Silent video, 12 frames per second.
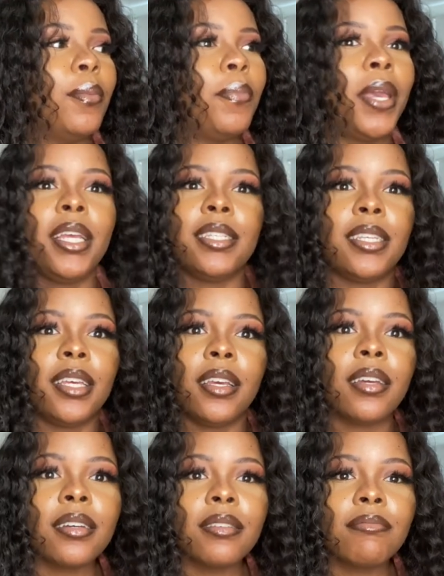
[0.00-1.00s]

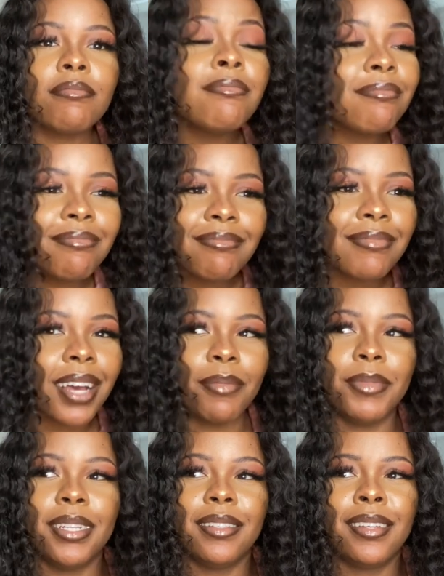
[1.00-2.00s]
painting. I
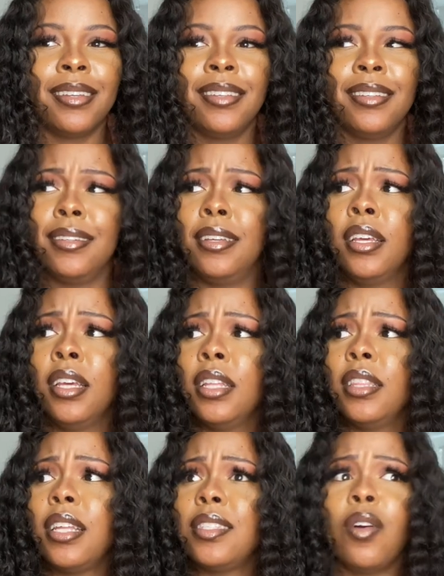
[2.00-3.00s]
mean,
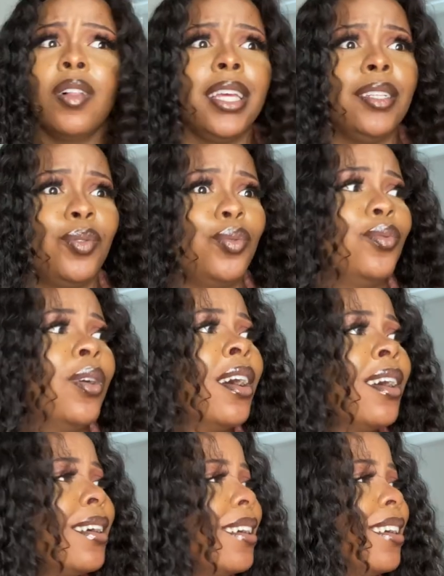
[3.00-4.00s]
that's all I do.
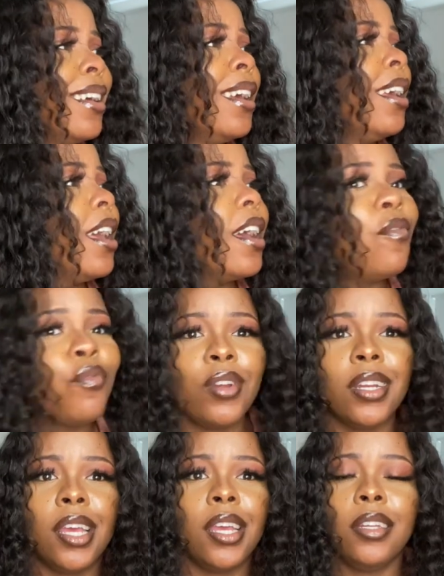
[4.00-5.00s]
every
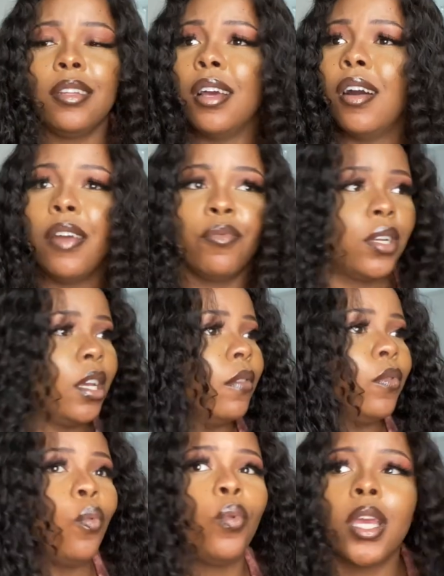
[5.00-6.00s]
day
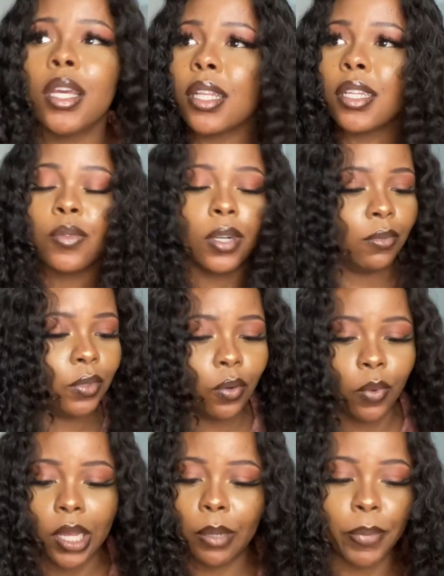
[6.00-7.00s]
of the week, that's what I'm
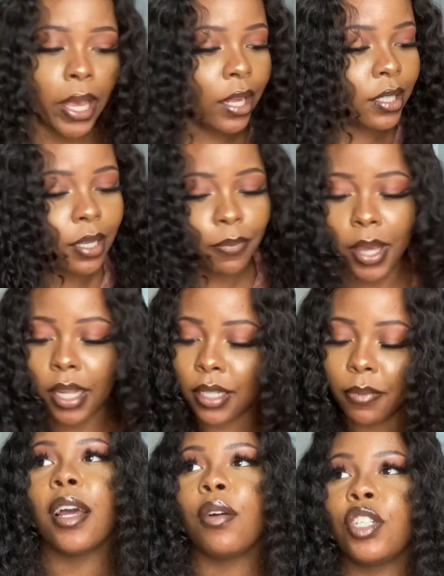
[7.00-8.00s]
doing,
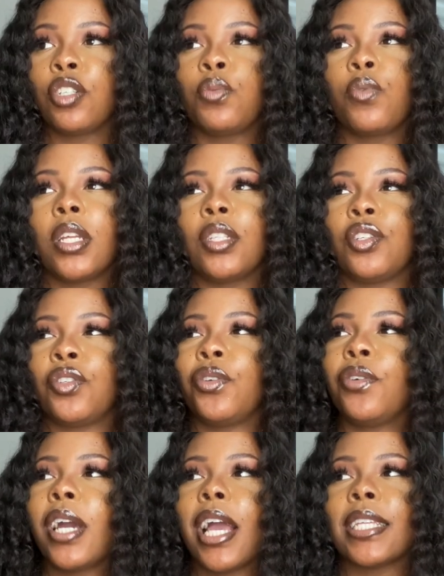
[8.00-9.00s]
painting. I just wanted to show
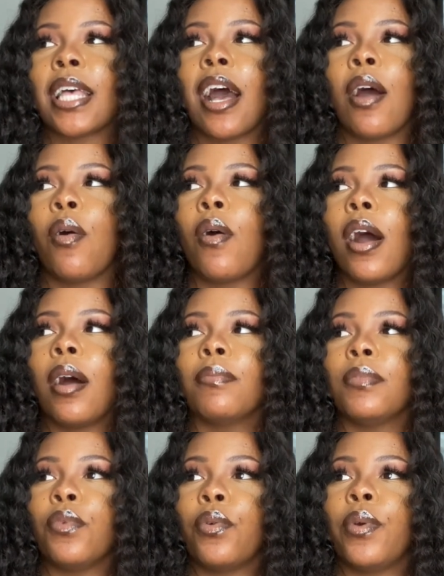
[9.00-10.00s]
you guys how
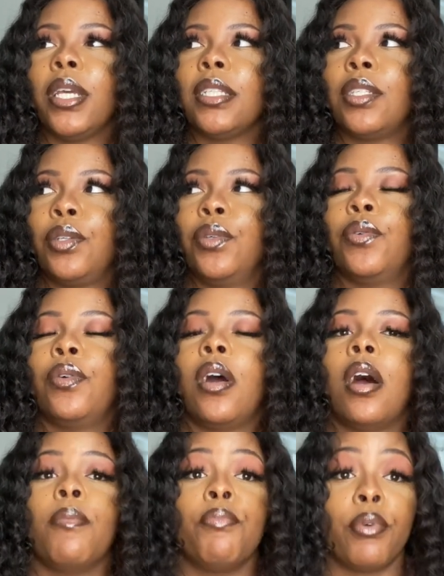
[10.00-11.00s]
I'm going to
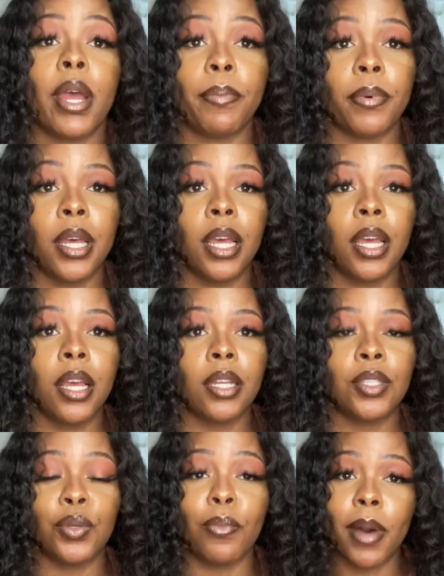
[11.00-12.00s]
prep
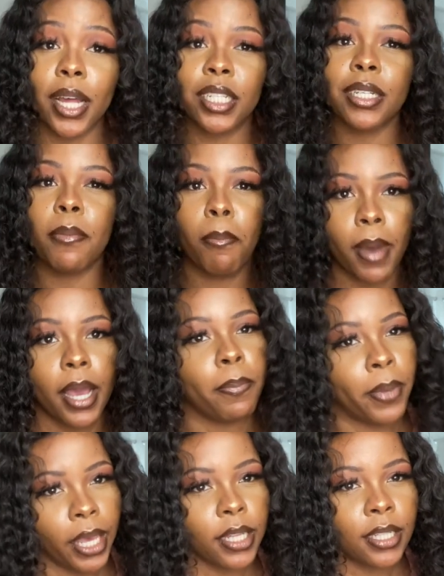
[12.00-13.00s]
to match my
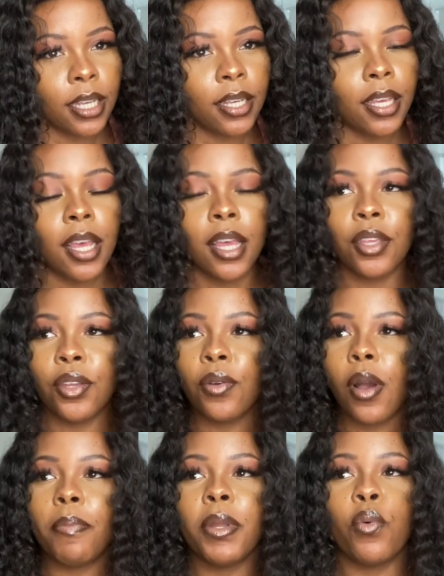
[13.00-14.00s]
painting. You know,
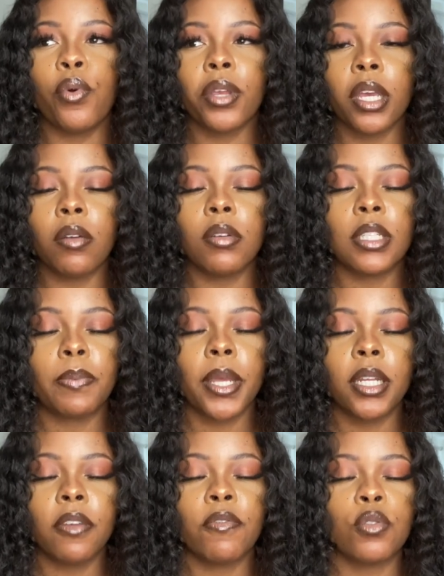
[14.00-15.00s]
I've been working on this
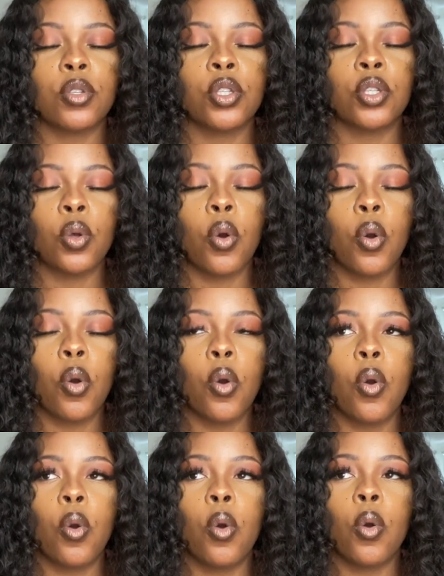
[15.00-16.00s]
painting for so
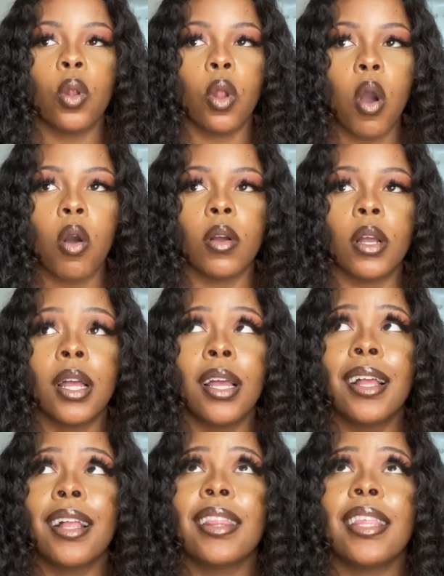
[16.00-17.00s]
long.
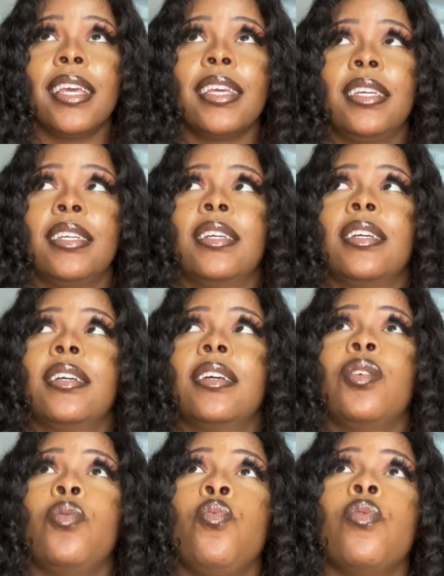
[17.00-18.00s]
Like,
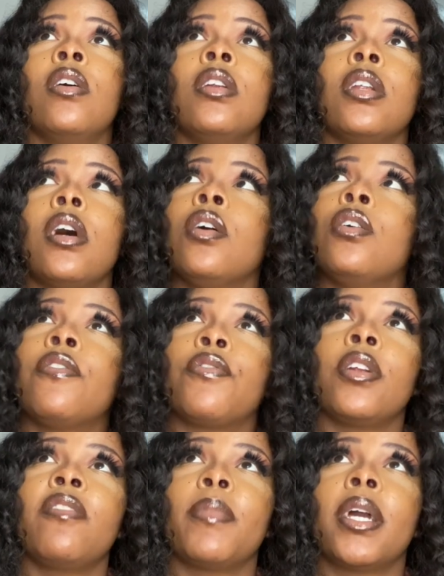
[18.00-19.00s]
a good
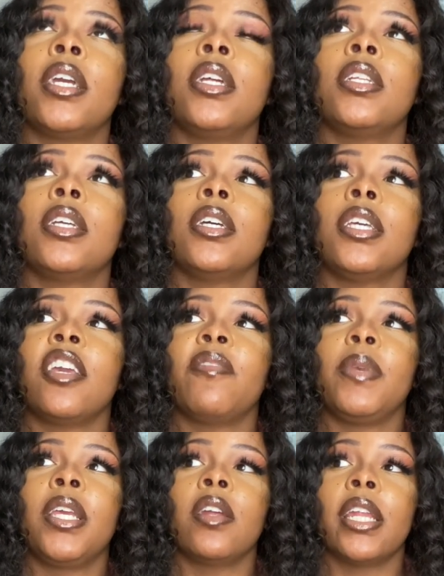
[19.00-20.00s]
friend of mine gave
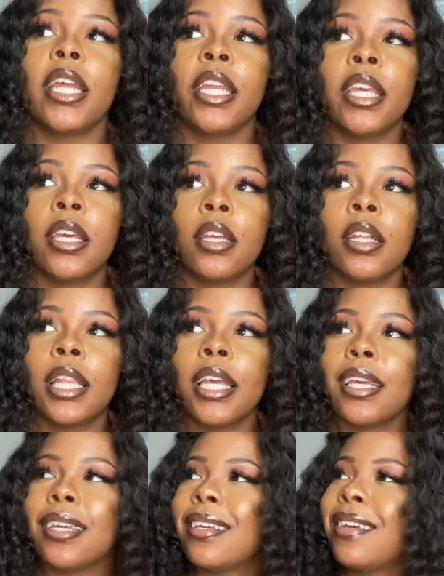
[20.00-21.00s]
me an idea
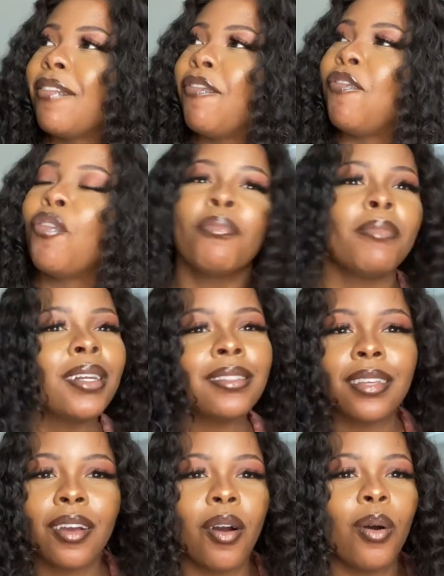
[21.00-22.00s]
like 4
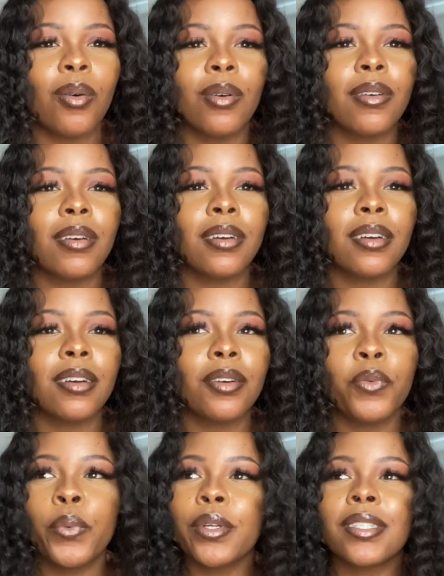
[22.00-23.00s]
months ago.
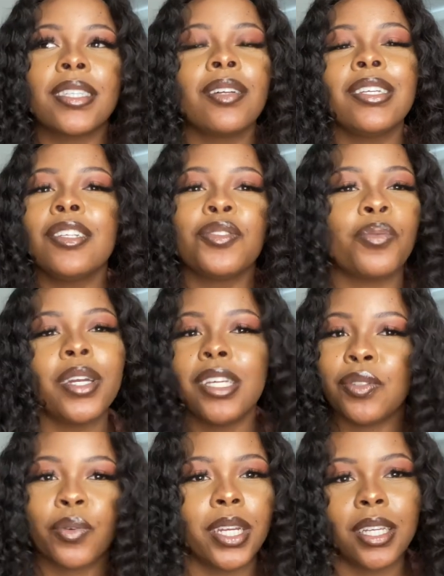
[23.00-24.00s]
We were still in
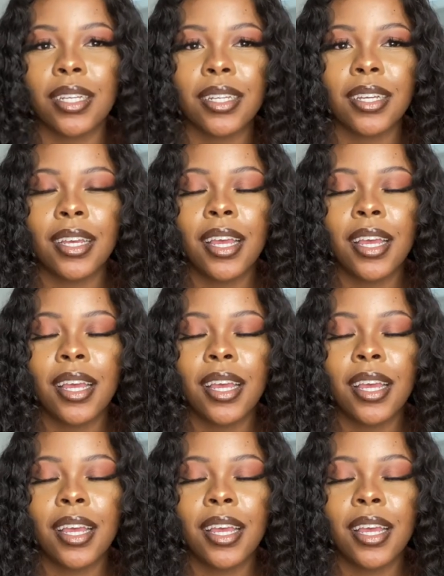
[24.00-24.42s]
2020.